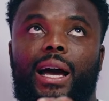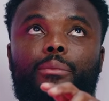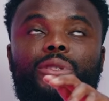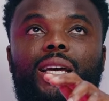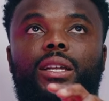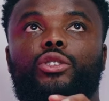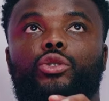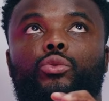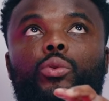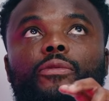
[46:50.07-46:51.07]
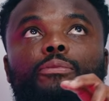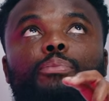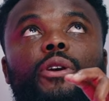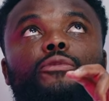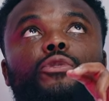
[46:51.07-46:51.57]
I'm telling you, we've
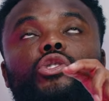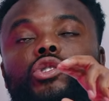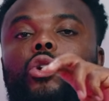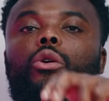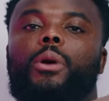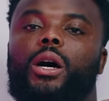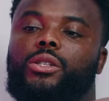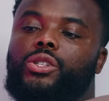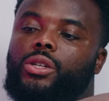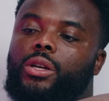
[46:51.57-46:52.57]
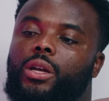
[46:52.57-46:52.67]
been through so much